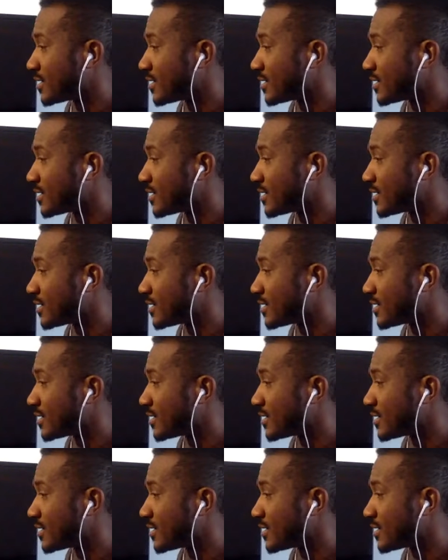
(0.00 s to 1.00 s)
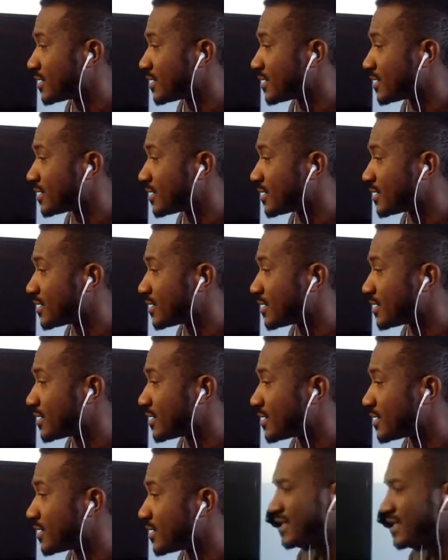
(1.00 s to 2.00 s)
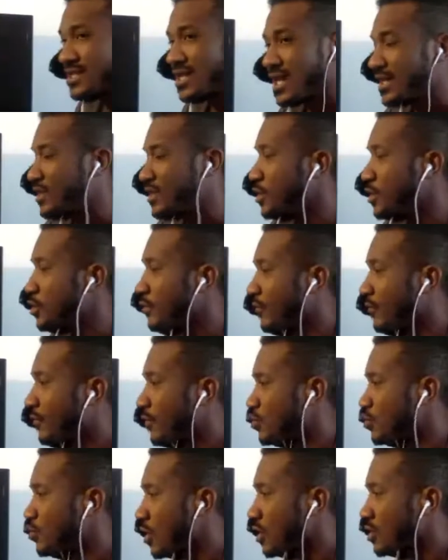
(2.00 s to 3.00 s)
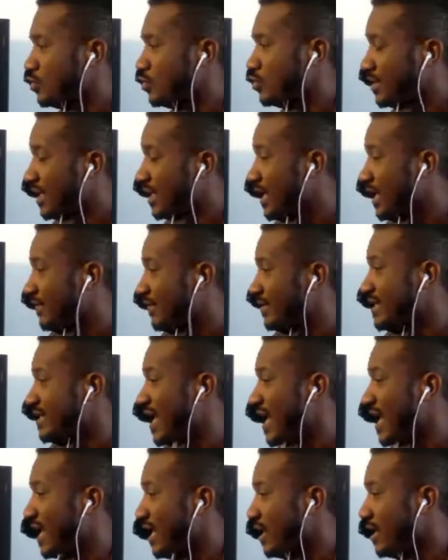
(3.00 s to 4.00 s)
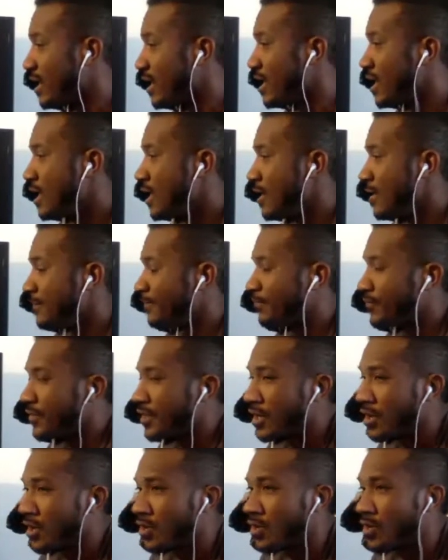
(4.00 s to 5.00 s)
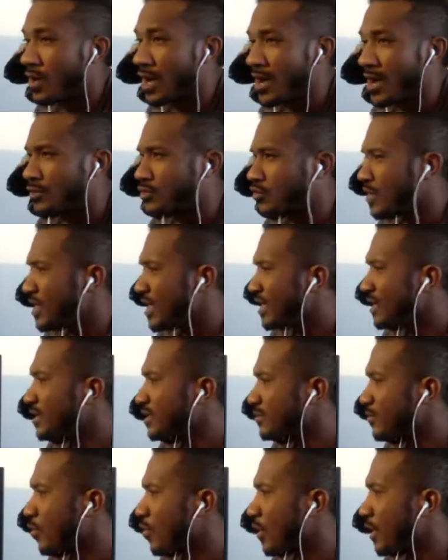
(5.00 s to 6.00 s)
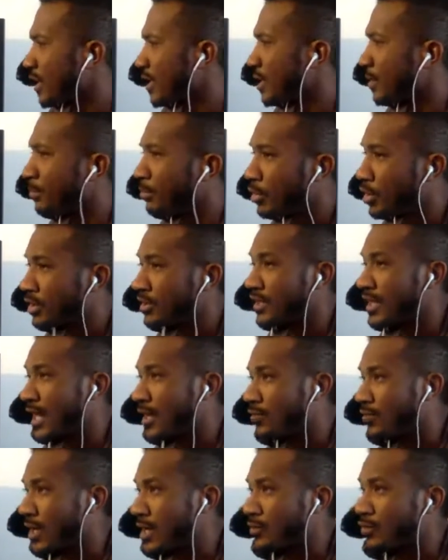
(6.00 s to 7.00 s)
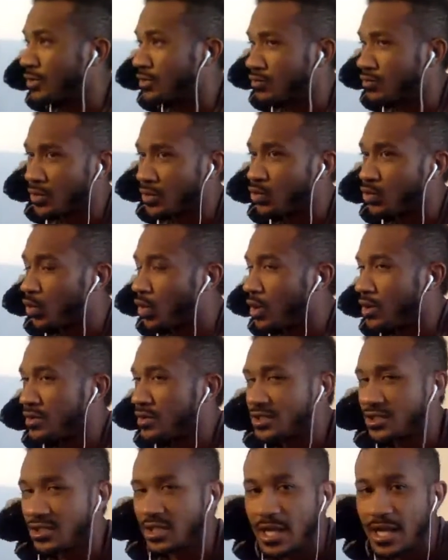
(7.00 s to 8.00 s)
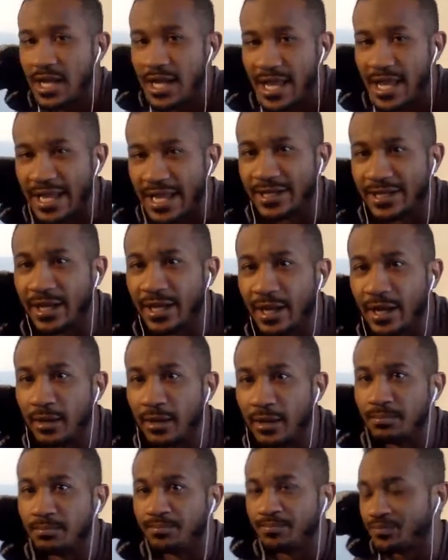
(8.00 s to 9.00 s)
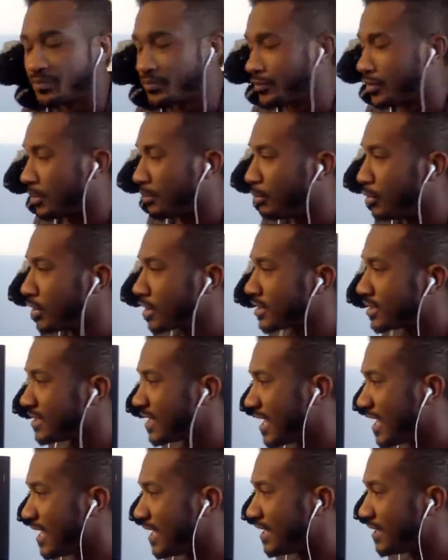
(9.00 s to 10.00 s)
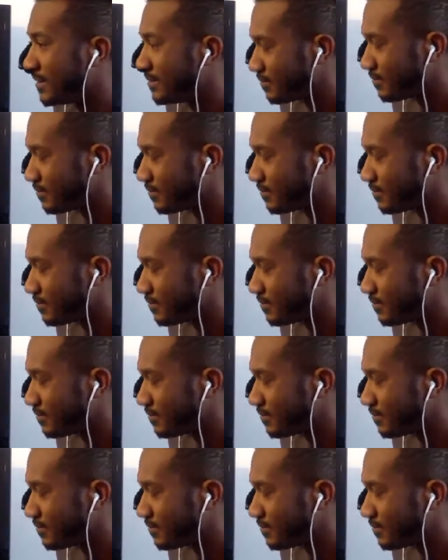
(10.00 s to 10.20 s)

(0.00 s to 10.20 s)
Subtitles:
okay? If you set the intention, it's just like the universe works with the give and take. You know, I was reading this morning in a book that I read with words, and the book said